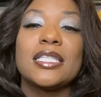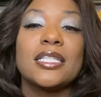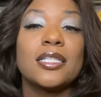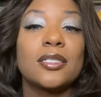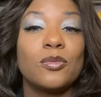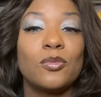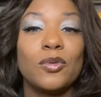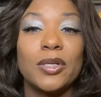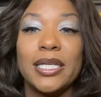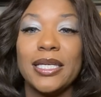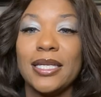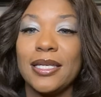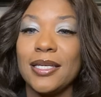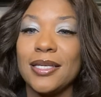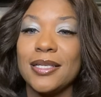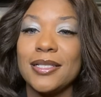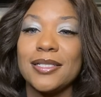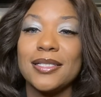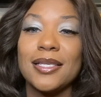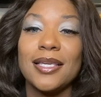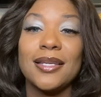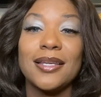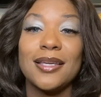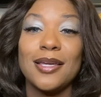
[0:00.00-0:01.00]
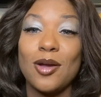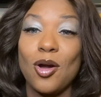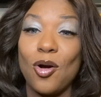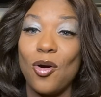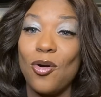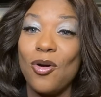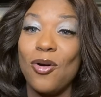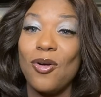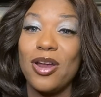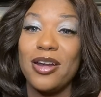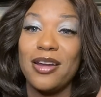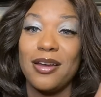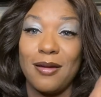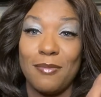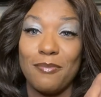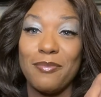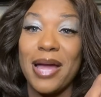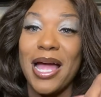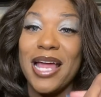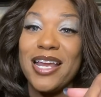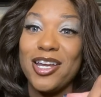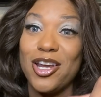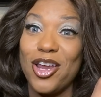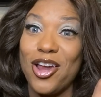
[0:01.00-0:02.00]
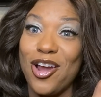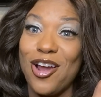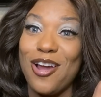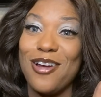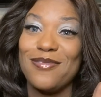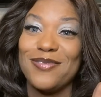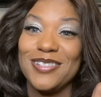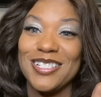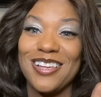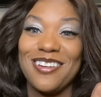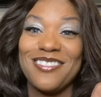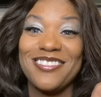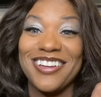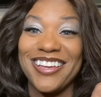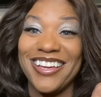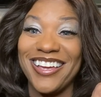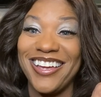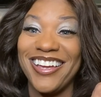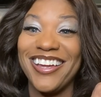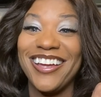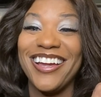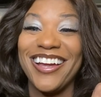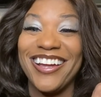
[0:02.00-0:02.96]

This wig is getting on my nerves, okay?